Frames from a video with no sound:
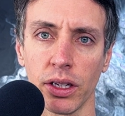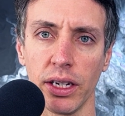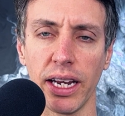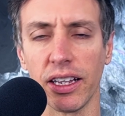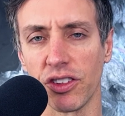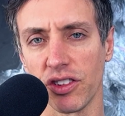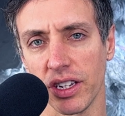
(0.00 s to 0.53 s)

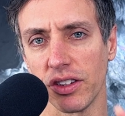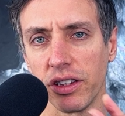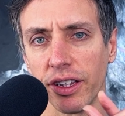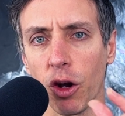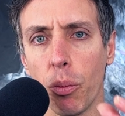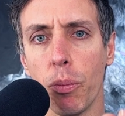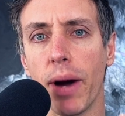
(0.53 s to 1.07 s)
And it's these
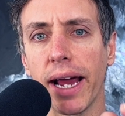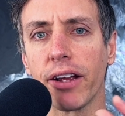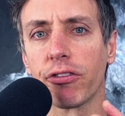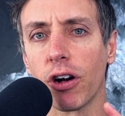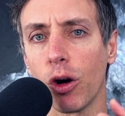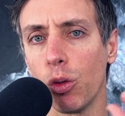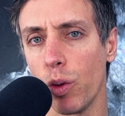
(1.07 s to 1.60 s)
little
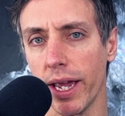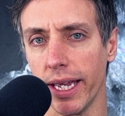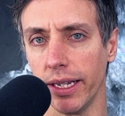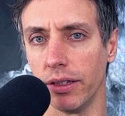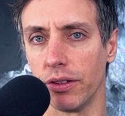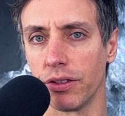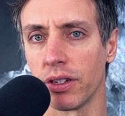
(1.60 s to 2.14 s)
micro
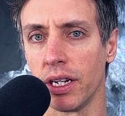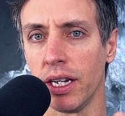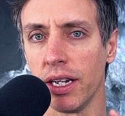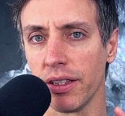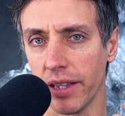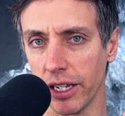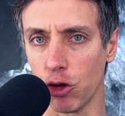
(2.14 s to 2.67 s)
wins
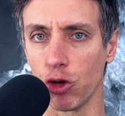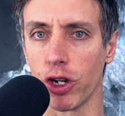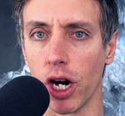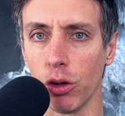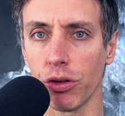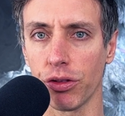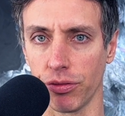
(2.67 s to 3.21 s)
that you
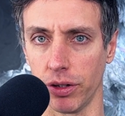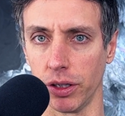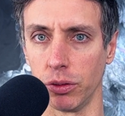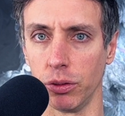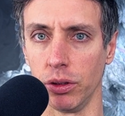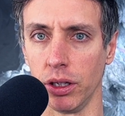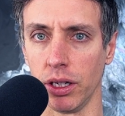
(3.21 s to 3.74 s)
go
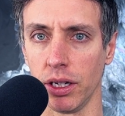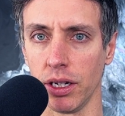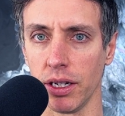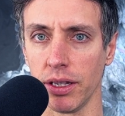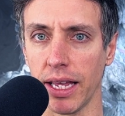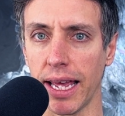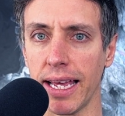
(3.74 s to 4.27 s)
through
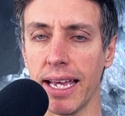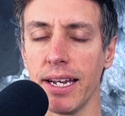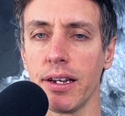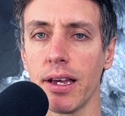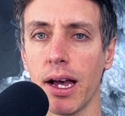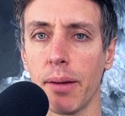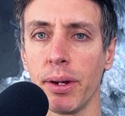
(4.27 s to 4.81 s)
that
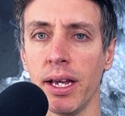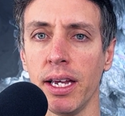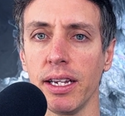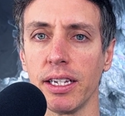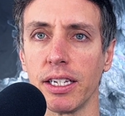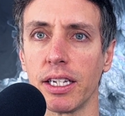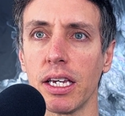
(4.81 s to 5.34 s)
end up
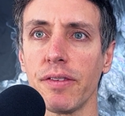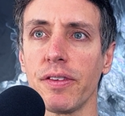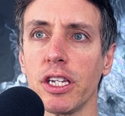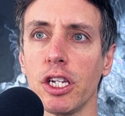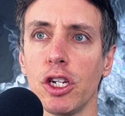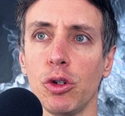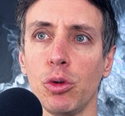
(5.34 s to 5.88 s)
giving
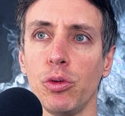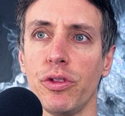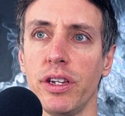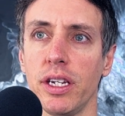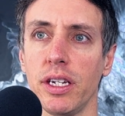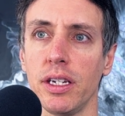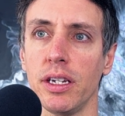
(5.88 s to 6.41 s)
you
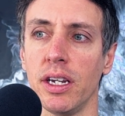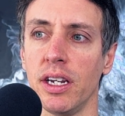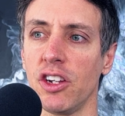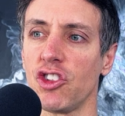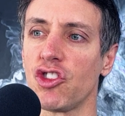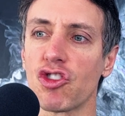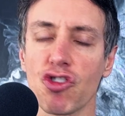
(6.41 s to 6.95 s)
the
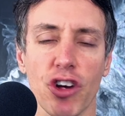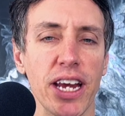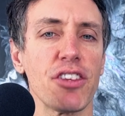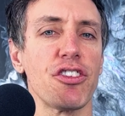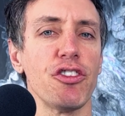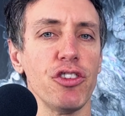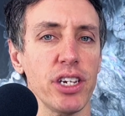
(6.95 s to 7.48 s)

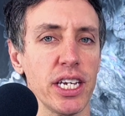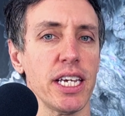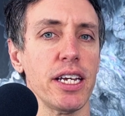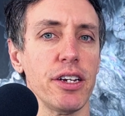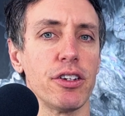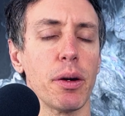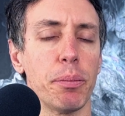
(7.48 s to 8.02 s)
strength you
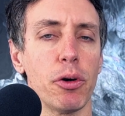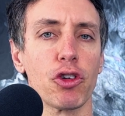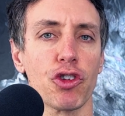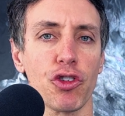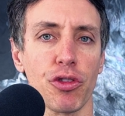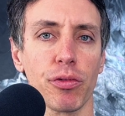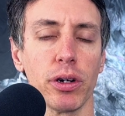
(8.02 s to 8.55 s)
need to
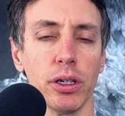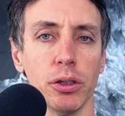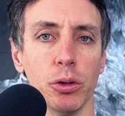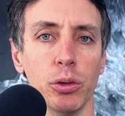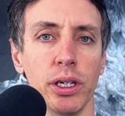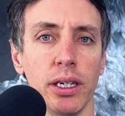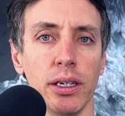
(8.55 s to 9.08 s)
push
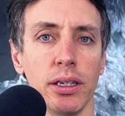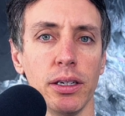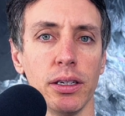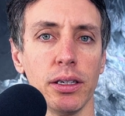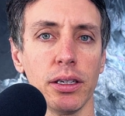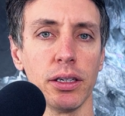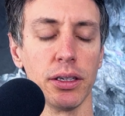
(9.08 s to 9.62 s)
through
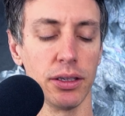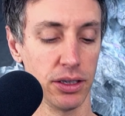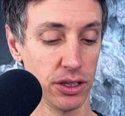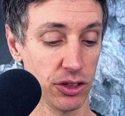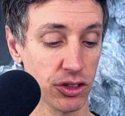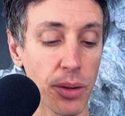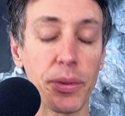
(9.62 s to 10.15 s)

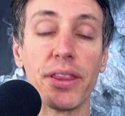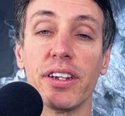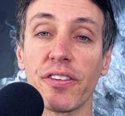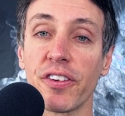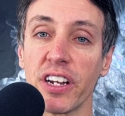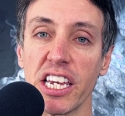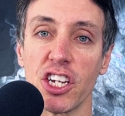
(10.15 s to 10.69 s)
some of the
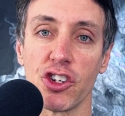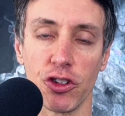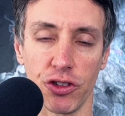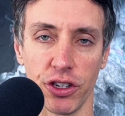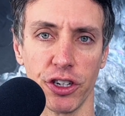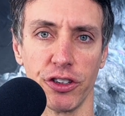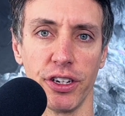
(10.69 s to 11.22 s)
different issues
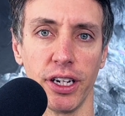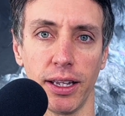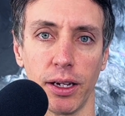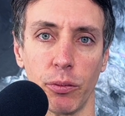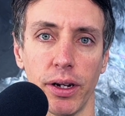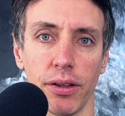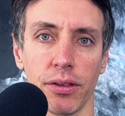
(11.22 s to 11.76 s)
that you're
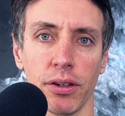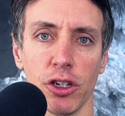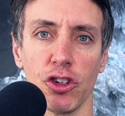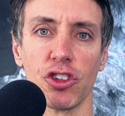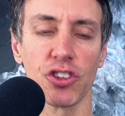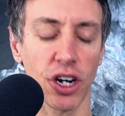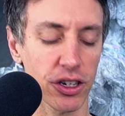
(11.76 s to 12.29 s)
dealing with. You
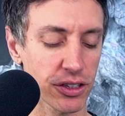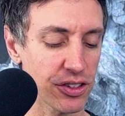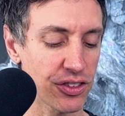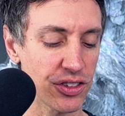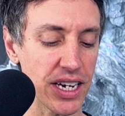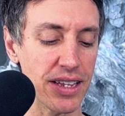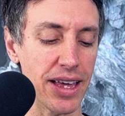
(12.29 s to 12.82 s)
start to
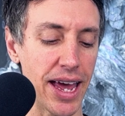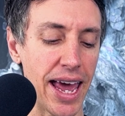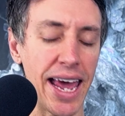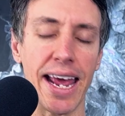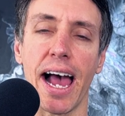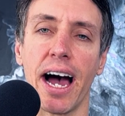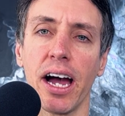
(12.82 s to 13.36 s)
see that,
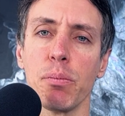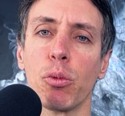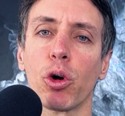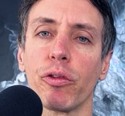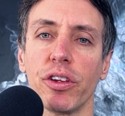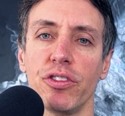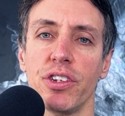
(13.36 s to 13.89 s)
hey, I'm
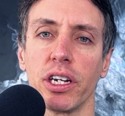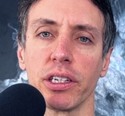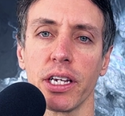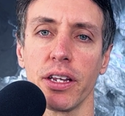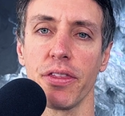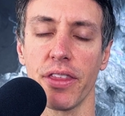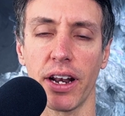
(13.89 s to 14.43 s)
more
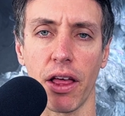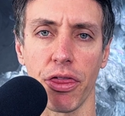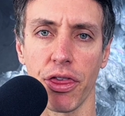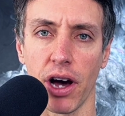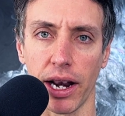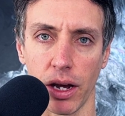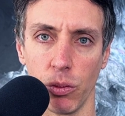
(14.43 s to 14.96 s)
resilient than I
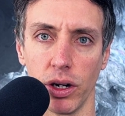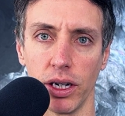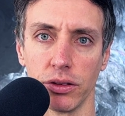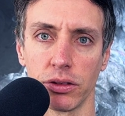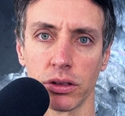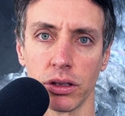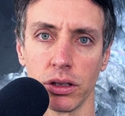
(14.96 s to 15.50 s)
thought I
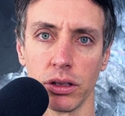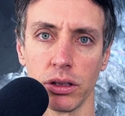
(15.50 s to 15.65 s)
was.